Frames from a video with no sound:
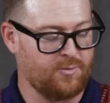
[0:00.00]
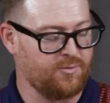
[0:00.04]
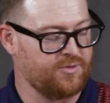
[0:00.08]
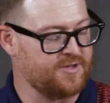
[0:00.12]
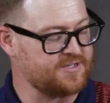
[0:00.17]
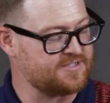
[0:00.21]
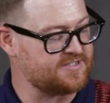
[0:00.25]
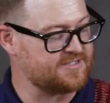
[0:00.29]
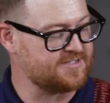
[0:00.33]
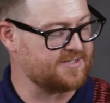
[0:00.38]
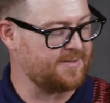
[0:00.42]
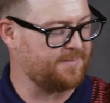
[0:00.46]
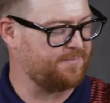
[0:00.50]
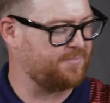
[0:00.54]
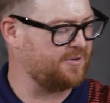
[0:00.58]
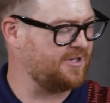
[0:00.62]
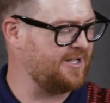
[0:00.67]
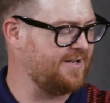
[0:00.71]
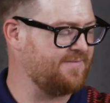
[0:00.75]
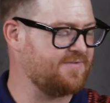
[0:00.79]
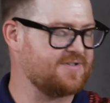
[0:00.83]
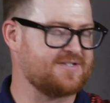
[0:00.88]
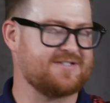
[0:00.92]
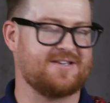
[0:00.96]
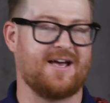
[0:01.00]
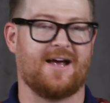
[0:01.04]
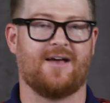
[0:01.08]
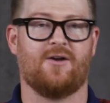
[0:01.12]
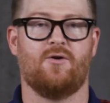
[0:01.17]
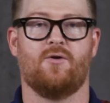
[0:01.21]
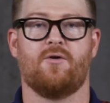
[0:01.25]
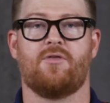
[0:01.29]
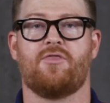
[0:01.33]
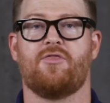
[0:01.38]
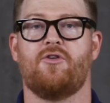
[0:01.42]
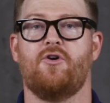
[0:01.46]
This is, I believe, the
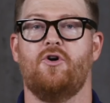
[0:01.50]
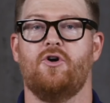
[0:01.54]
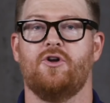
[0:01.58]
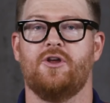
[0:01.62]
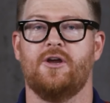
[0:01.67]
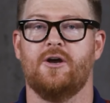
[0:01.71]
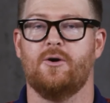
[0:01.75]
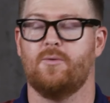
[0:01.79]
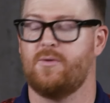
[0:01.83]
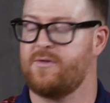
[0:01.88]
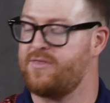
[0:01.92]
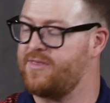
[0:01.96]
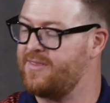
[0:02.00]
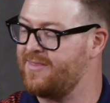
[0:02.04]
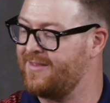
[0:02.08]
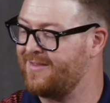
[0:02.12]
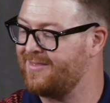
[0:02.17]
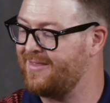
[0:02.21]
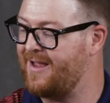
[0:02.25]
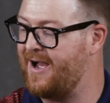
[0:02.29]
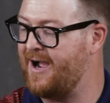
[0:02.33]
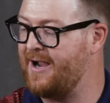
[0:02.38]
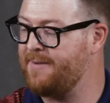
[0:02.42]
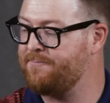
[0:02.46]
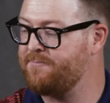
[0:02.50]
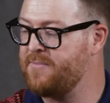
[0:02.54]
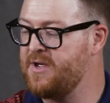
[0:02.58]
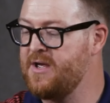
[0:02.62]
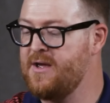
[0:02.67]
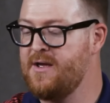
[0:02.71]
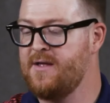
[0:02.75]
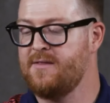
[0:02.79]
second or third year within the line.